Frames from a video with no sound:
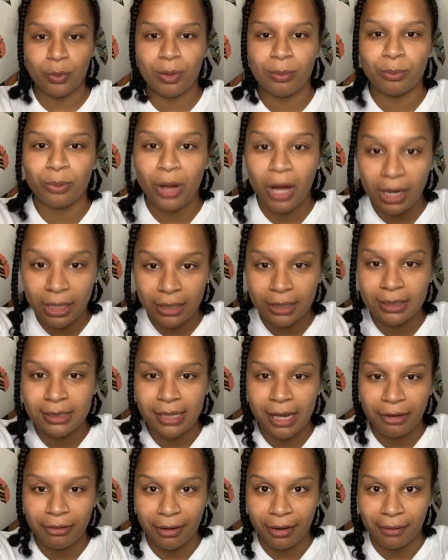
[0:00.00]
products I
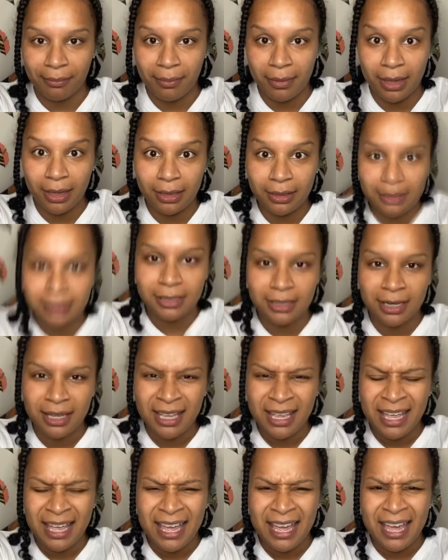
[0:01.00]
recommend
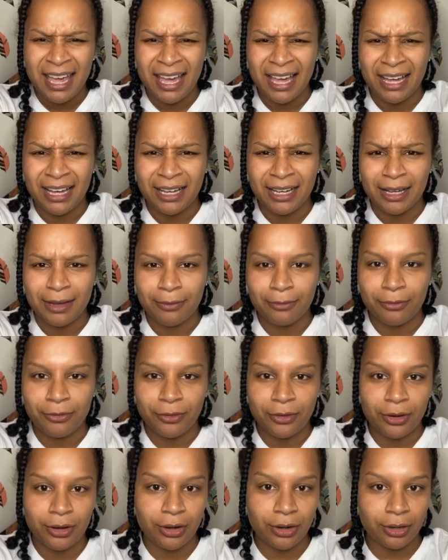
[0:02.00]

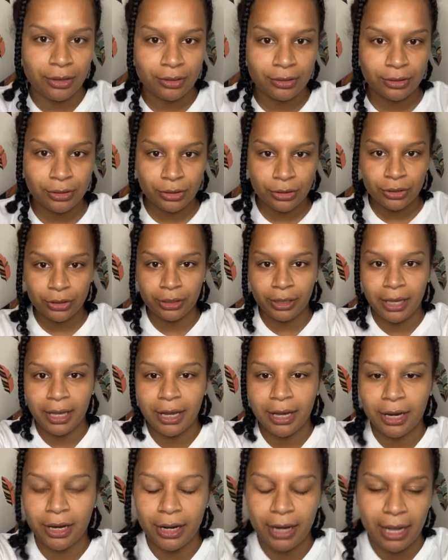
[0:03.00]
for curly
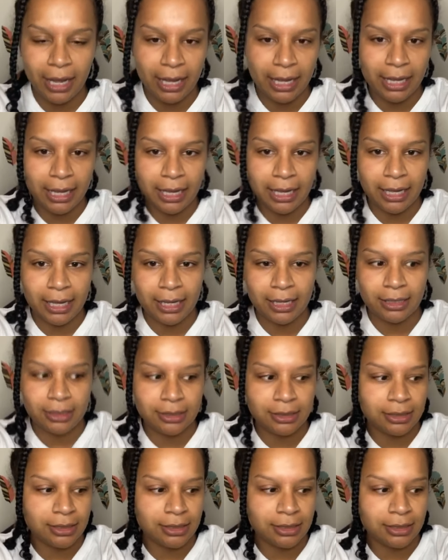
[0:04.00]
hair, and